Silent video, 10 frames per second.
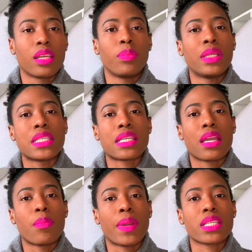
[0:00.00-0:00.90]

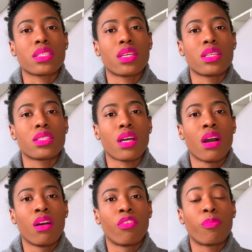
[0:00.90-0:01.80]
pleasing pictures
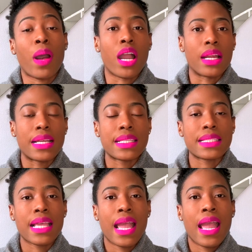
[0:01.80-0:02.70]
of Paris.
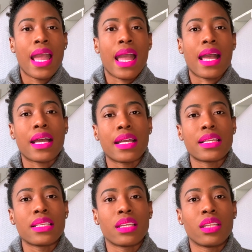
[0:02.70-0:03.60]

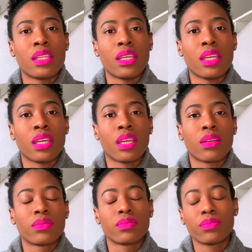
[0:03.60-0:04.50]
And the
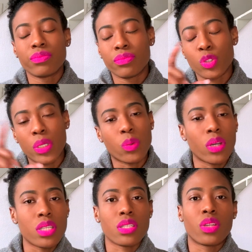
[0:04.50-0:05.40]
tweet
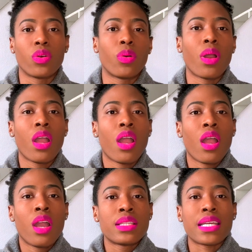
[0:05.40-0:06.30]
was,
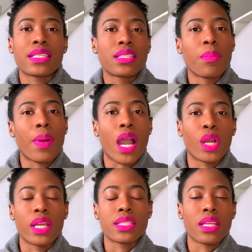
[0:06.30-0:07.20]
dates in
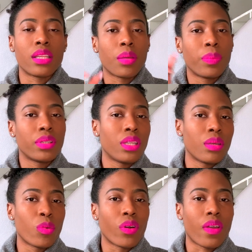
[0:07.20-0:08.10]
Paris, and they put the
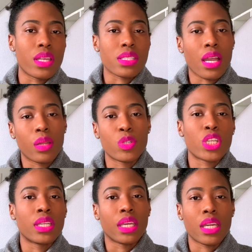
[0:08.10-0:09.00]
more than sign, which
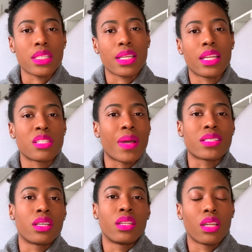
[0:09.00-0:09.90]
indicates that it's
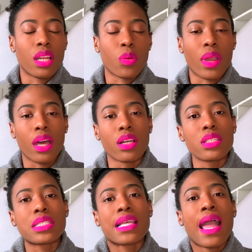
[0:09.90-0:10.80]
better than anywhere else.